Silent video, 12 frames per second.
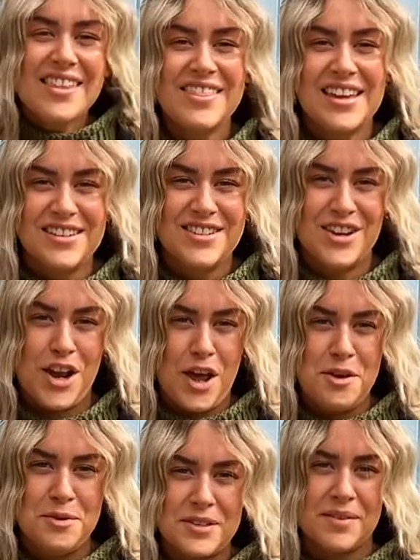thing to
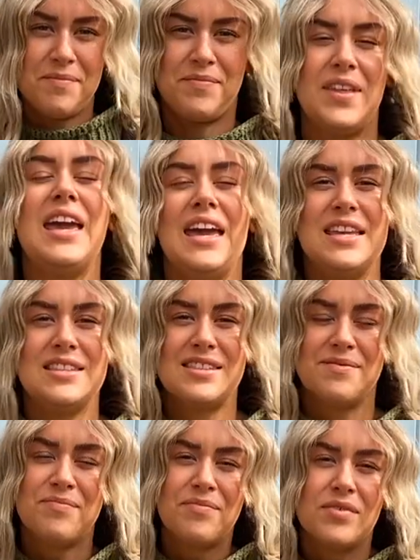note
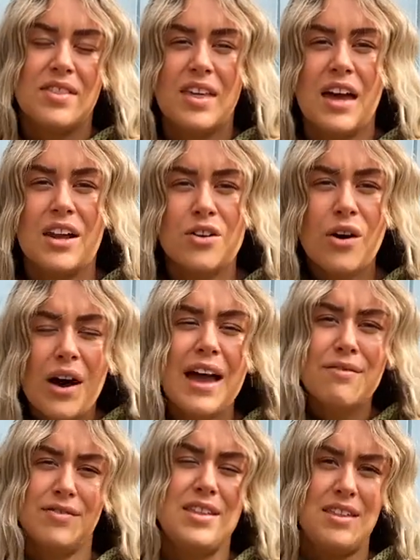is that not
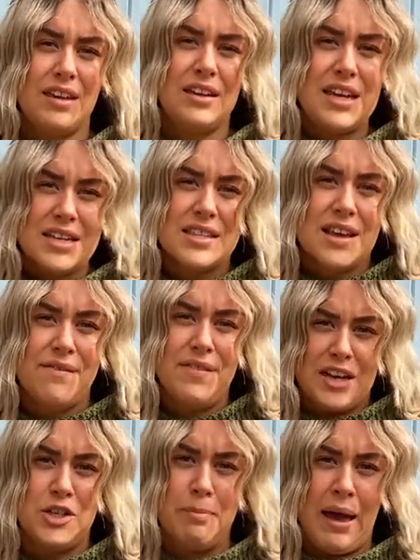everything needs a
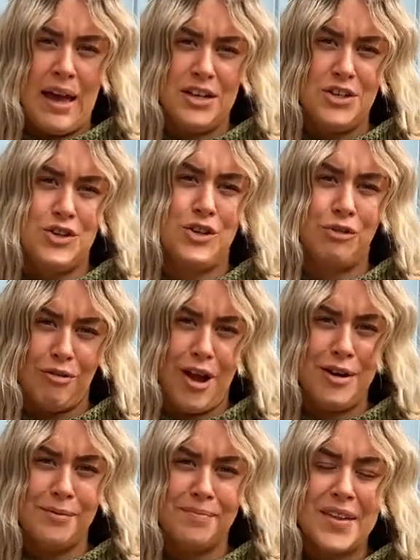veg patch to
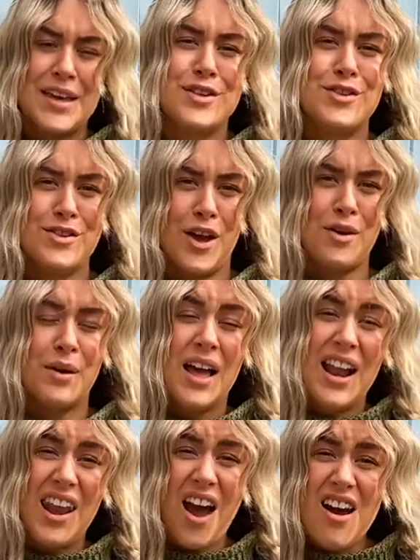grow. So
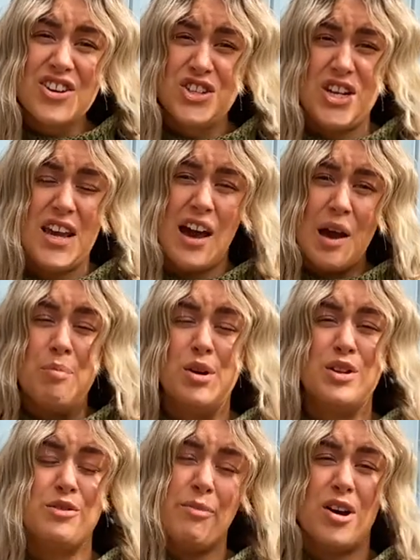last year I
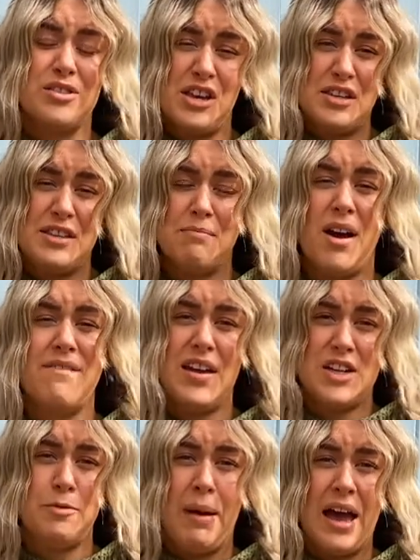put tomatoes in my
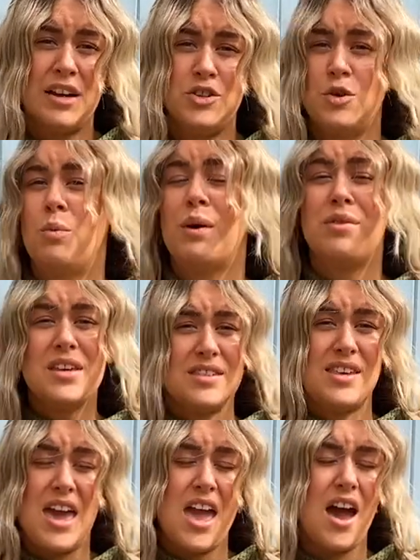veg patch. Well,
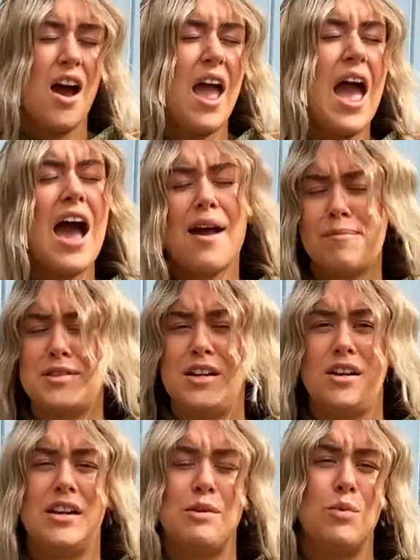this year I
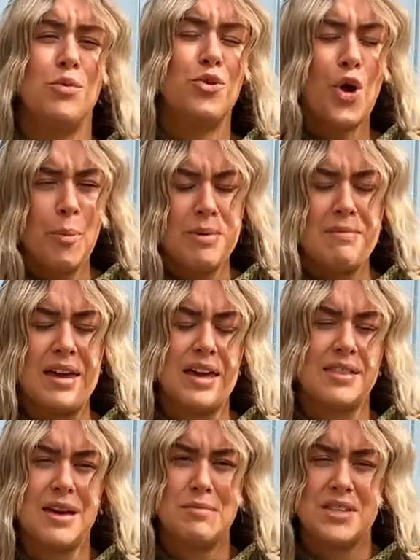absolutely will not be
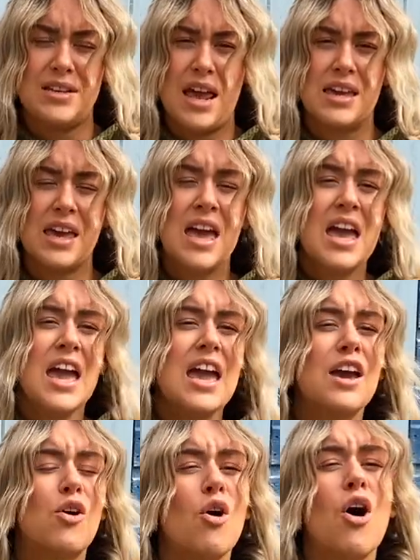making that mistake.
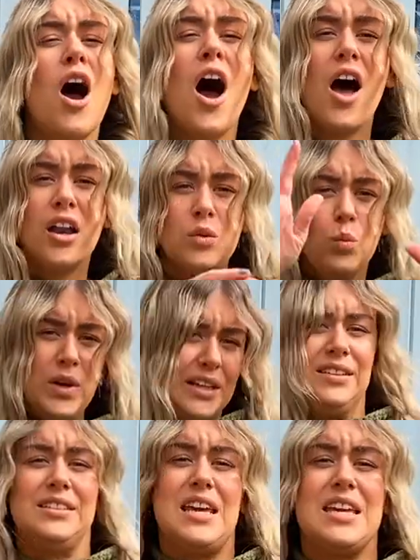It got
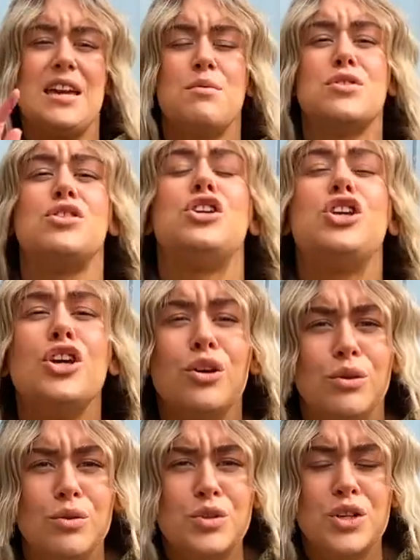unwieldy, it was
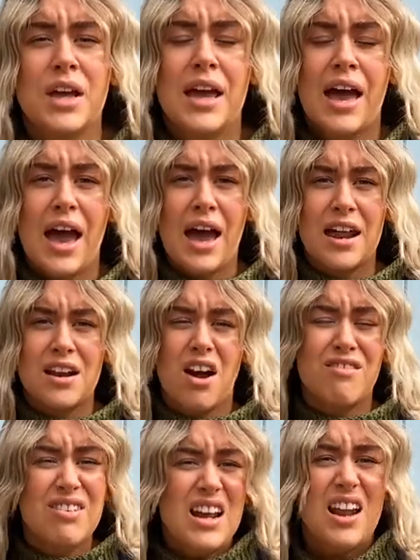huge, and I
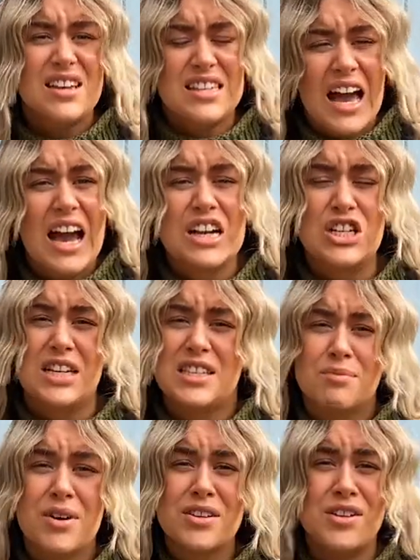realised that actually
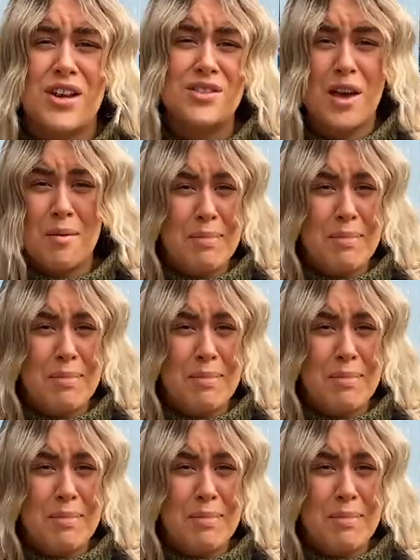tomatoes are